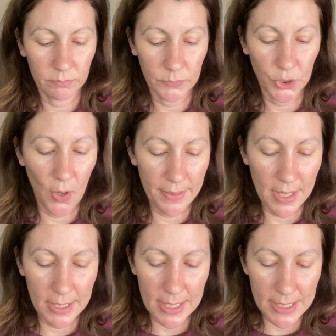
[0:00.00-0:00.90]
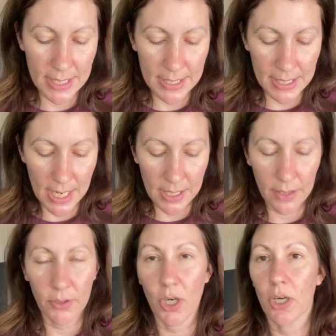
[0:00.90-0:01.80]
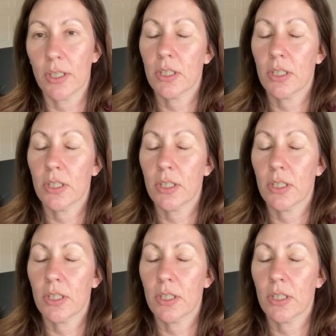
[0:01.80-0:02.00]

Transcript: So I think this is another